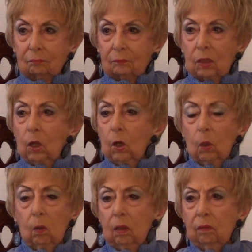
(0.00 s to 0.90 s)

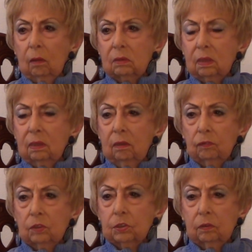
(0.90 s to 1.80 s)
No, that was a
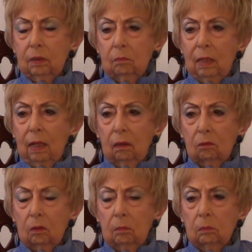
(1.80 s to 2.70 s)
different street, but I don't
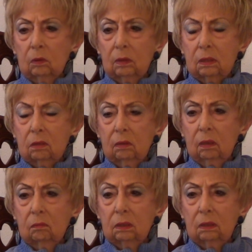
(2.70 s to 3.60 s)
remember what street
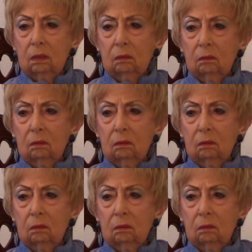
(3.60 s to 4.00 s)
it was on.